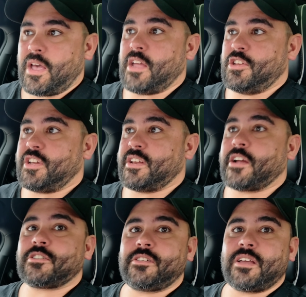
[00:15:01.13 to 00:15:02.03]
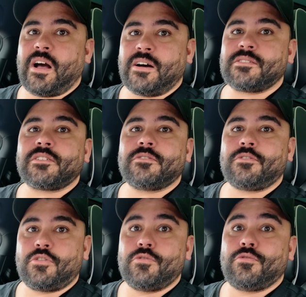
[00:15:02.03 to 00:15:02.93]
And you can actually ask
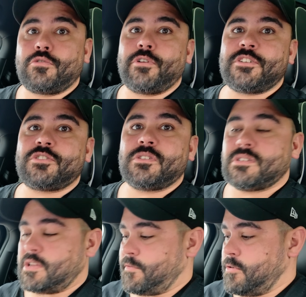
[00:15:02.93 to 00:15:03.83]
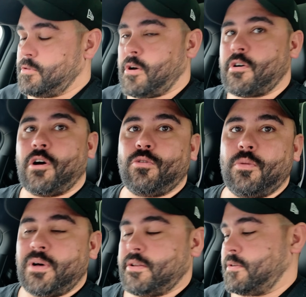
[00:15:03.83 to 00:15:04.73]
it Google questions if you long hold
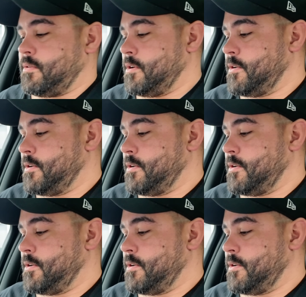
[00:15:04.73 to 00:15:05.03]
the button.